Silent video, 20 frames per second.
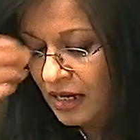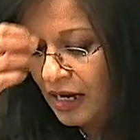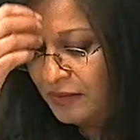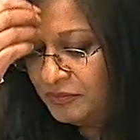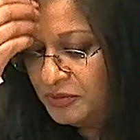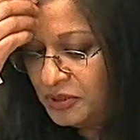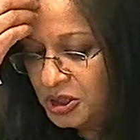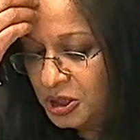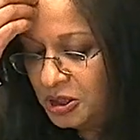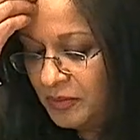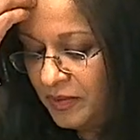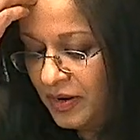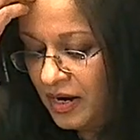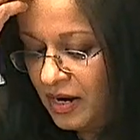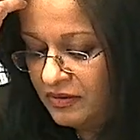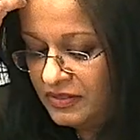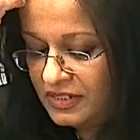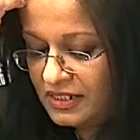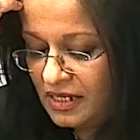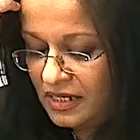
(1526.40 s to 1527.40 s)
Abdul
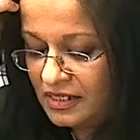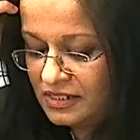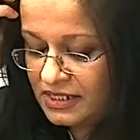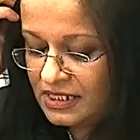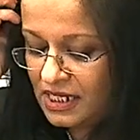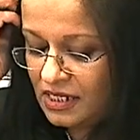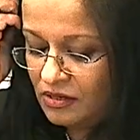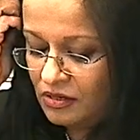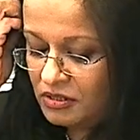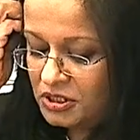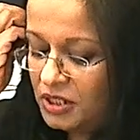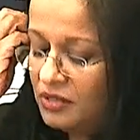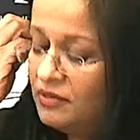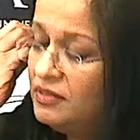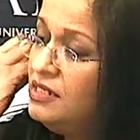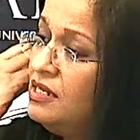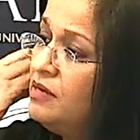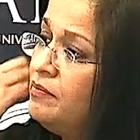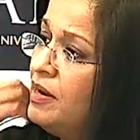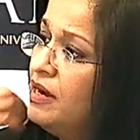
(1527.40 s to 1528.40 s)
Jabbar is asking not
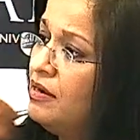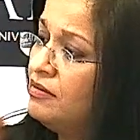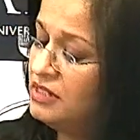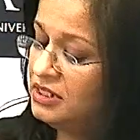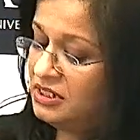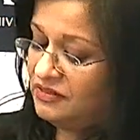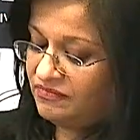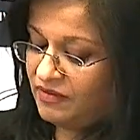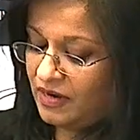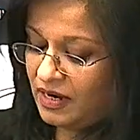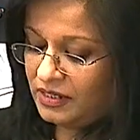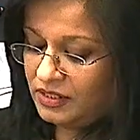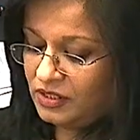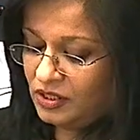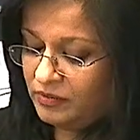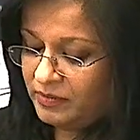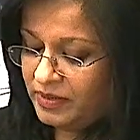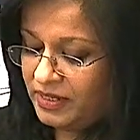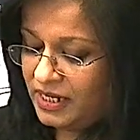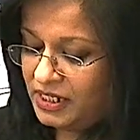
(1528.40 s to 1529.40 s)
only about the divine
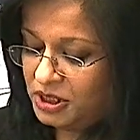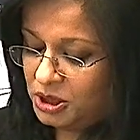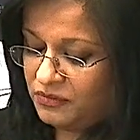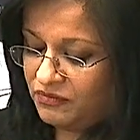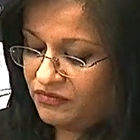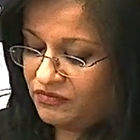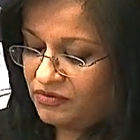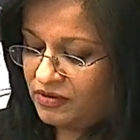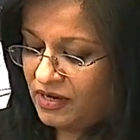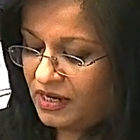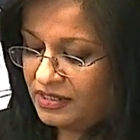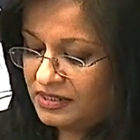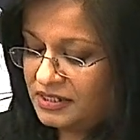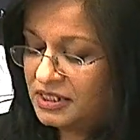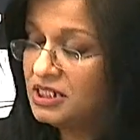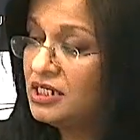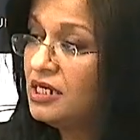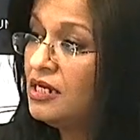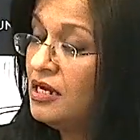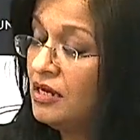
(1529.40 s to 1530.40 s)
human nature of
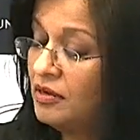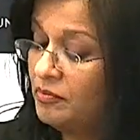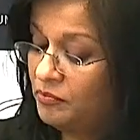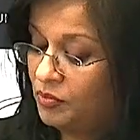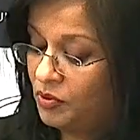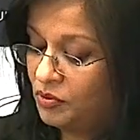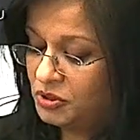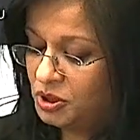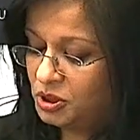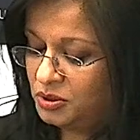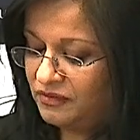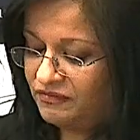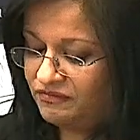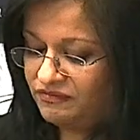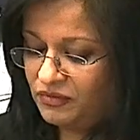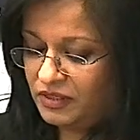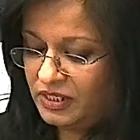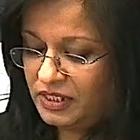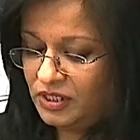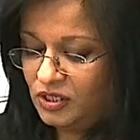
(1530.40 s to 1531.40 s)
Christ, born to a
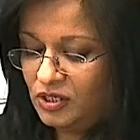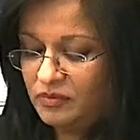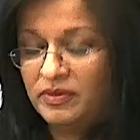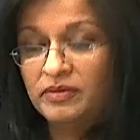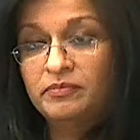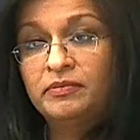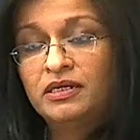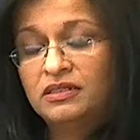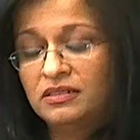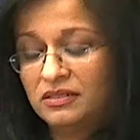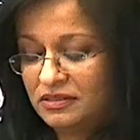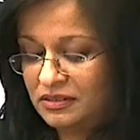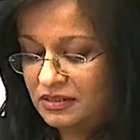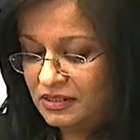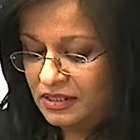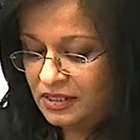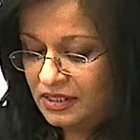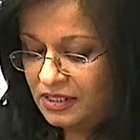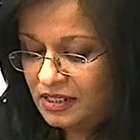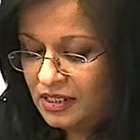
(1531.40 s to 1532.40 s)
fully human mother,
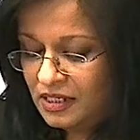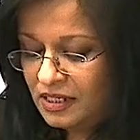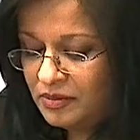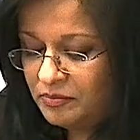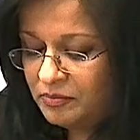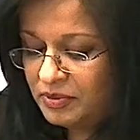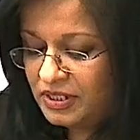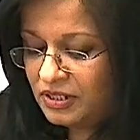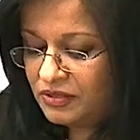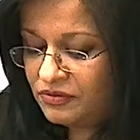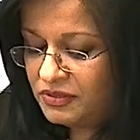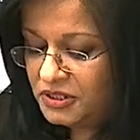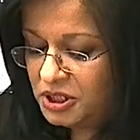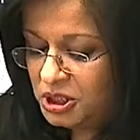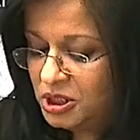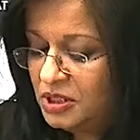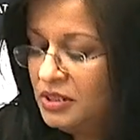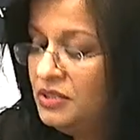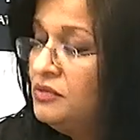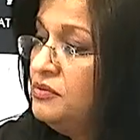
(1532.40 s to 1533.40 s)
but the
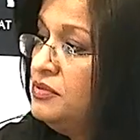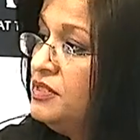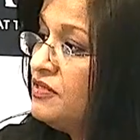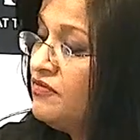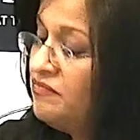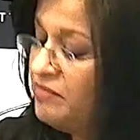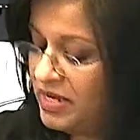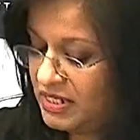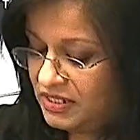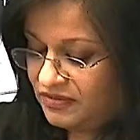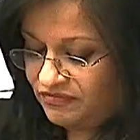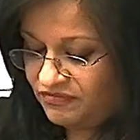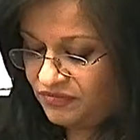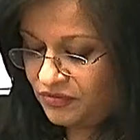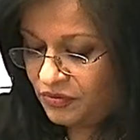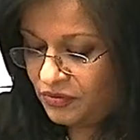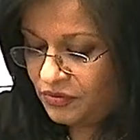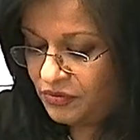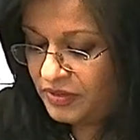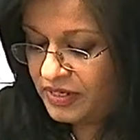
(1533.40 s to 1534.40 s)
Christian use of
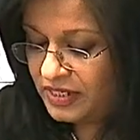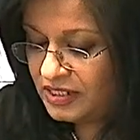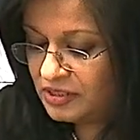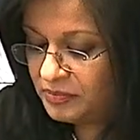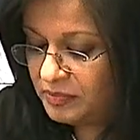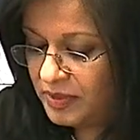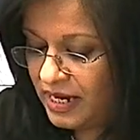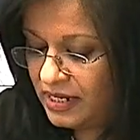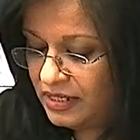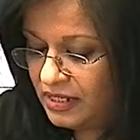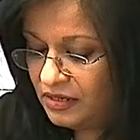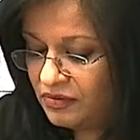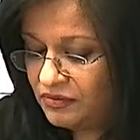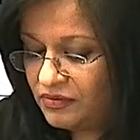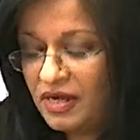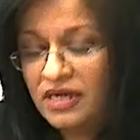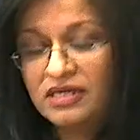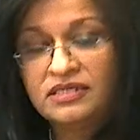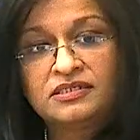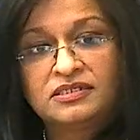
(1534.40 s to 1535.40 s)
metaphor in explaining
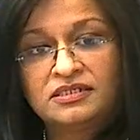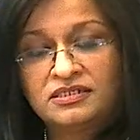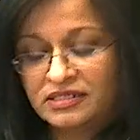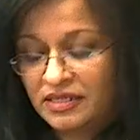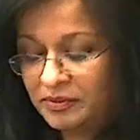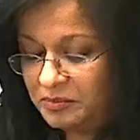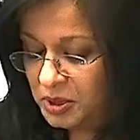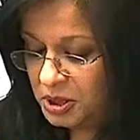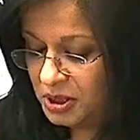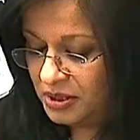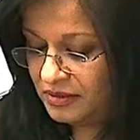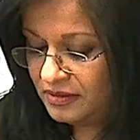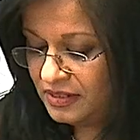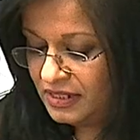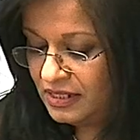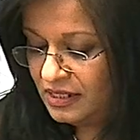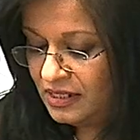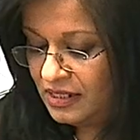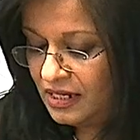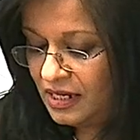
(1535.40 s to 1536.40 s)
Christ's conception
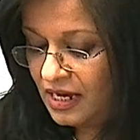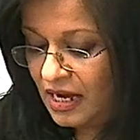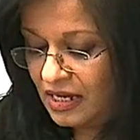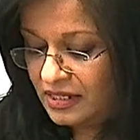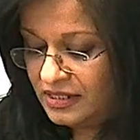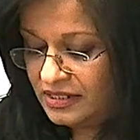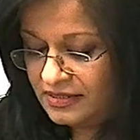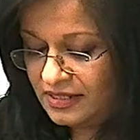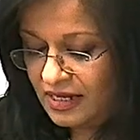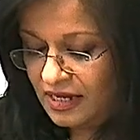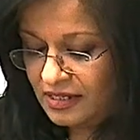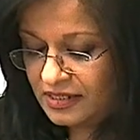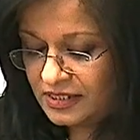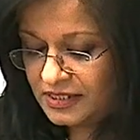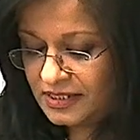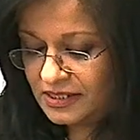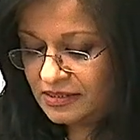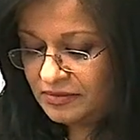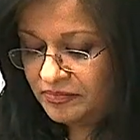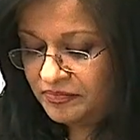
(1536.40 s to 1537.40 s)
and his
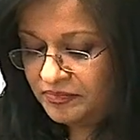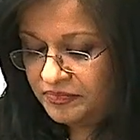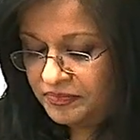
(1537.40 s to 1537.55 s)
acts.